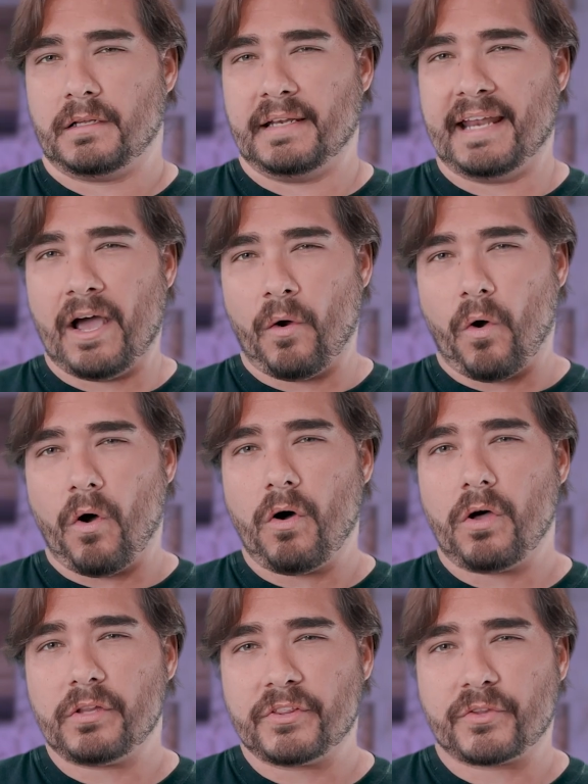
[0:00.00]
Now,
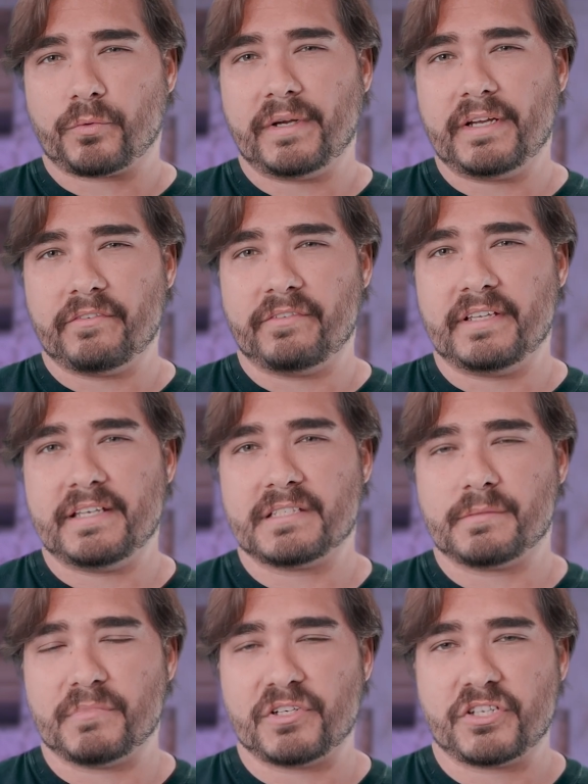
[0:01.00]
all three of
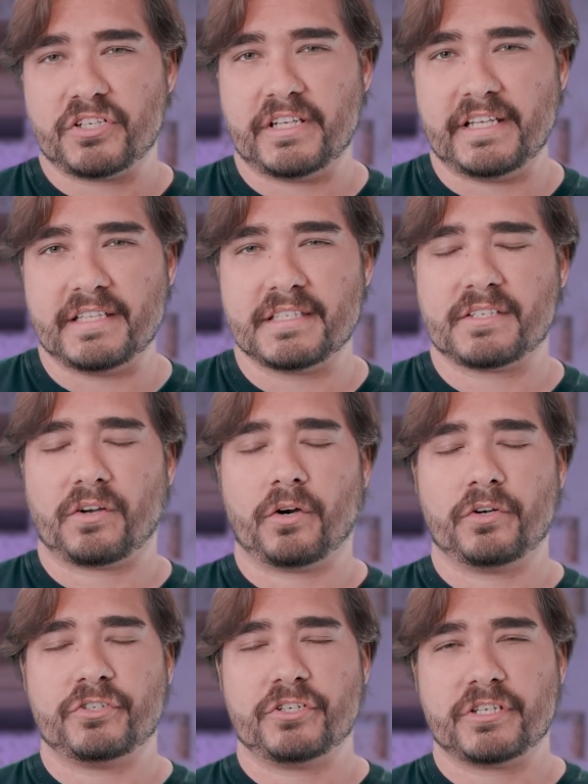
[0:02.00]
these machines
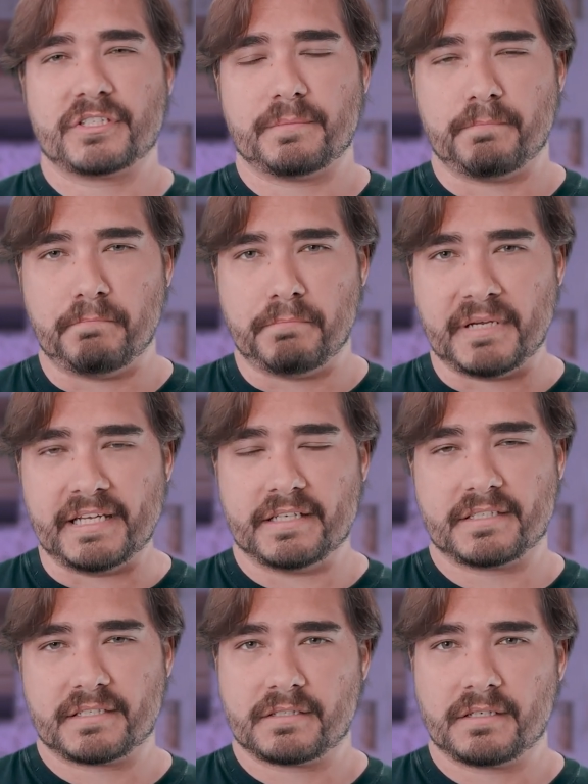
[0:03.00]
are just
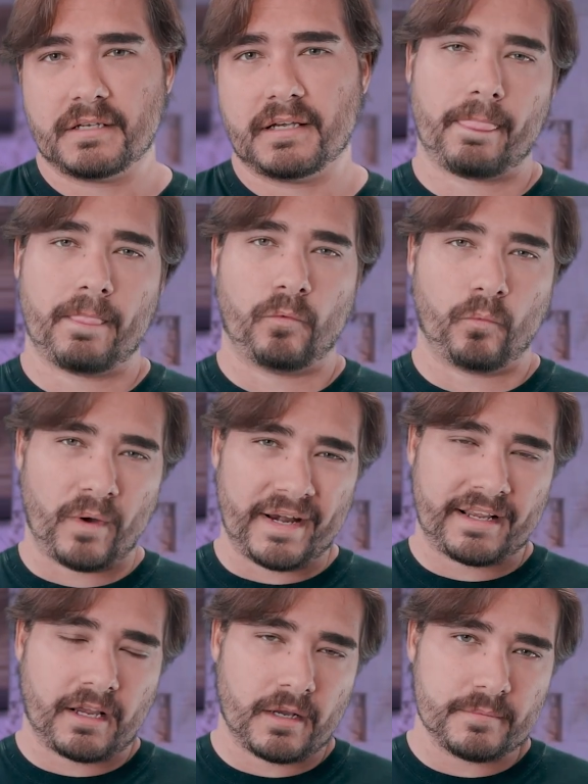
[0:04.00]
beasts. When
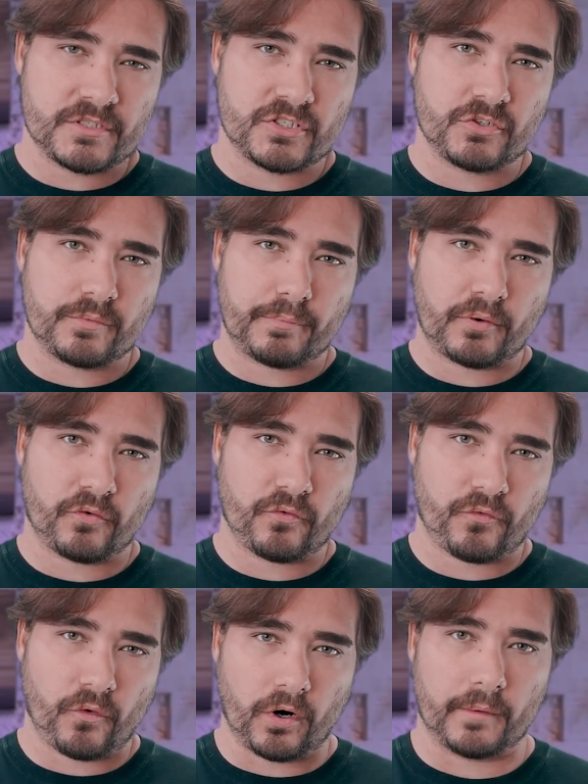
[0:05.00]
it comes to
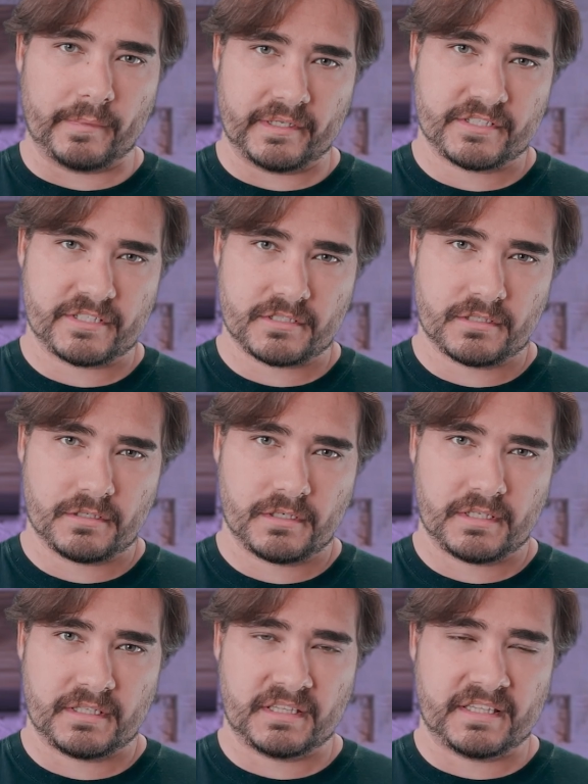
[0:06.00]
performance,
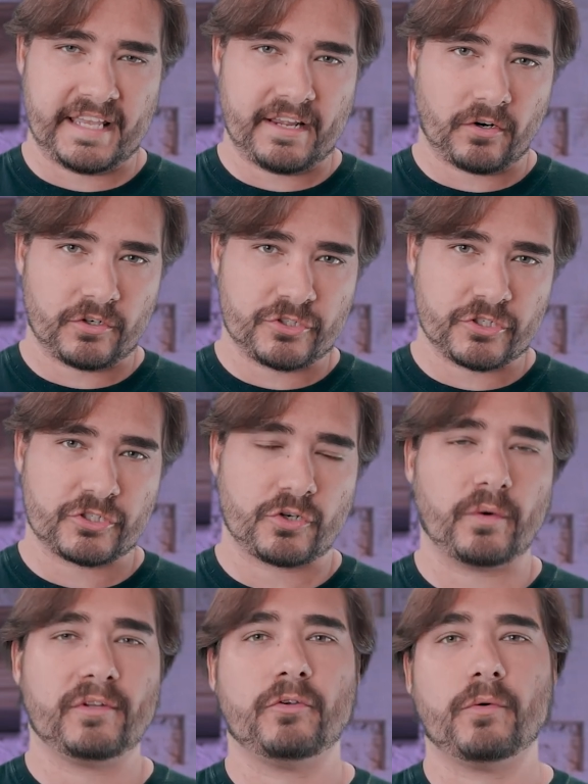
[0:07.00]
they are just
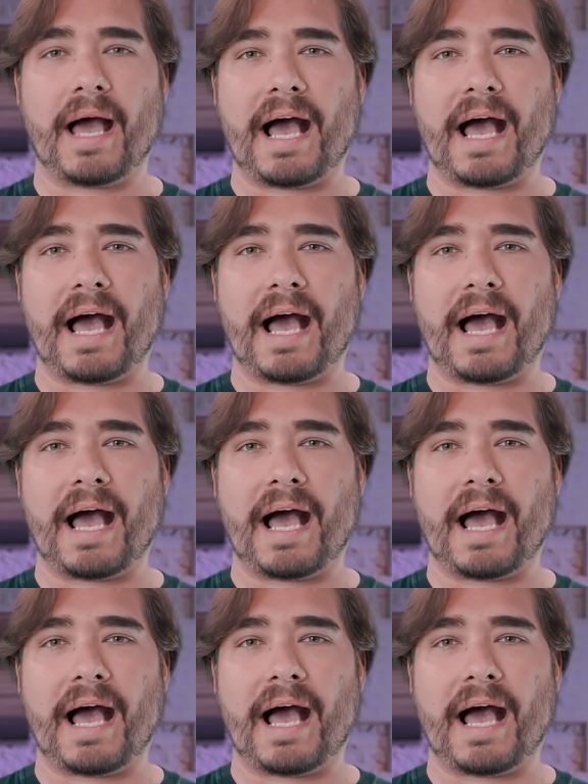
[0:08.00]
going to